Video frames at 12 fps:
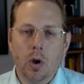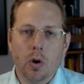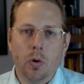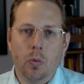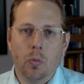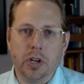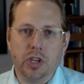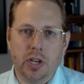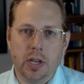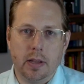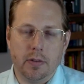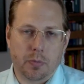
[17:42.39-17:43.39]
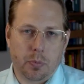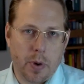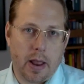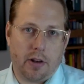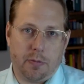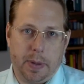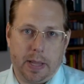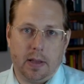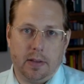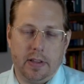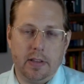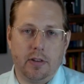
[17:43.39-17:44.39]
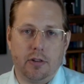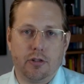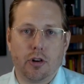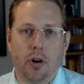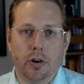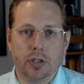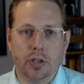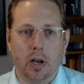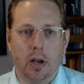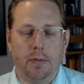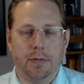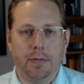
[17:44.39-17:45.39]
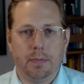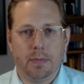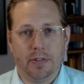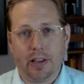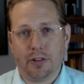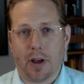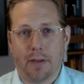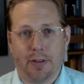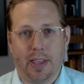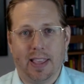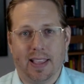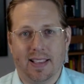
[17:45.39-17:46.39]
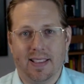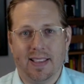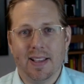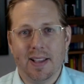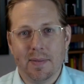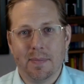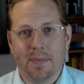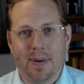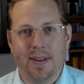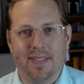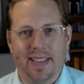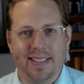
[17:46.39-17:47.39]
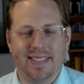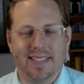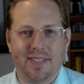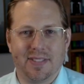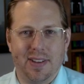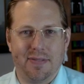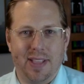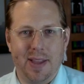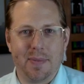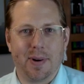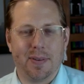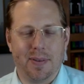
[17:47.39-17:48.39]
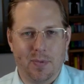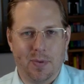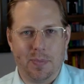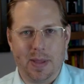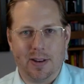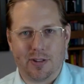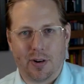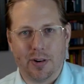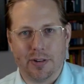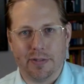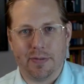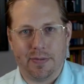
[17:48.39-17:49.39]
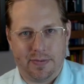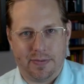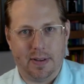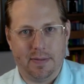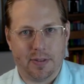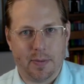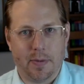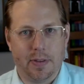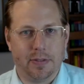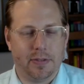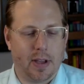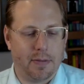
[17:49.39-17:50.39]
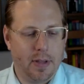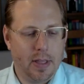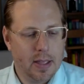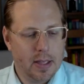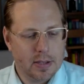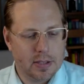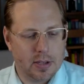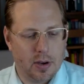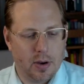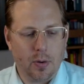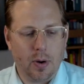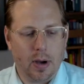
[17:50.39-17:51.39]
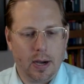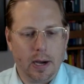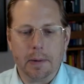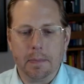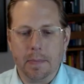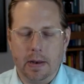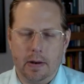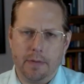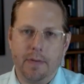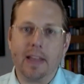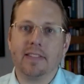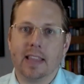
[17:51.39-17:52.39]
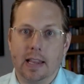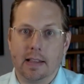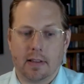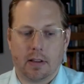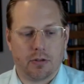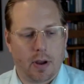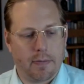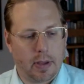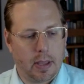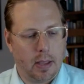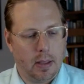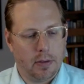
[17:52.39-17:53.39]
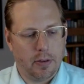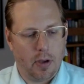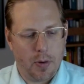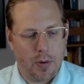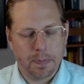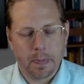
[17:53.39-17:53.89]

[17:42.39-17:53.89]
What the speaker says: which is rich because he's in charge of sex trafficking. Like Secretary of Labor would be in charge of some of this stuff. So, and investigating sex trafficking. So